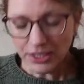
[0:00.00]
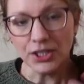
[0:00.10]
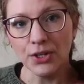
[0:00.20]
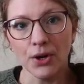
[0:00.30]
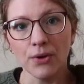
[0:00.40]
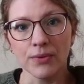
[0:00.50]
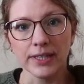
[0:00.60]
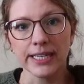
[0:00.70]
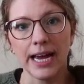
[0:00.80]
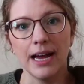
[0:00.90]
you don't
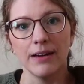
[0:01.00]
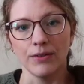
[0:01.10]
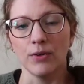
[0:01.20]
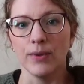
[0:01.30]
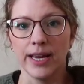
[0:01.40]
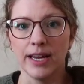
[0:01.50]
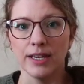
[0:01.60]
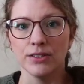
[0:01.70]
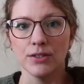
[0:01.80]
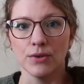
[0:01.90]
really have a
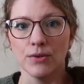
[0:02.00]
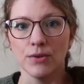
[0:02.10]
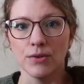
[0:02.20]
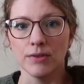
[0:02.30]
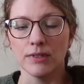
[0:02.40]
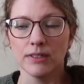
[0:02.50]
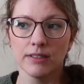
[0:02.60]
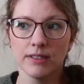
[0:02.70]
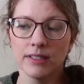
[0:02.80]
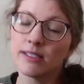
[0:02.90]
way to
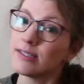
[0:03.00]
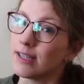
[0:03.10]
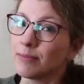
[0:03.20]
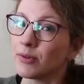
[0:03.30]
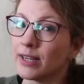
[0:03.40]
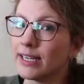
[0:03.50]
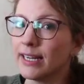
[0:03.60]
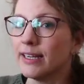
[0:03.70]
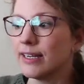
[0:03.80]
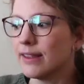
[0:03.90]
separate
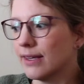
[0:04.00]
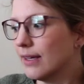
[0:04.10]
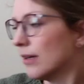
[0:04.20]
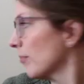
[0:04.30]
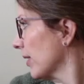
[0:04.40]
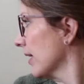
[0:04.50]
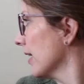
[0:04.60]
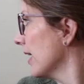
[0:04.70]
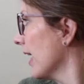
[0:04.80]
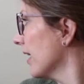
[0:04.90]
anything. But
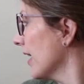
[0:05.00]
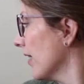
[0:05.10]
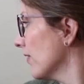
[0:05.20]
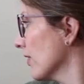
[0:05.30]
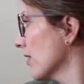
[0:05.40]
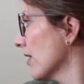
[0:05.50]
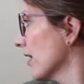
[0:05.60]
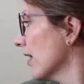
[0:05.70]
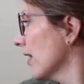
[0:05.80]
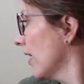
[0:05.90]
again, if you're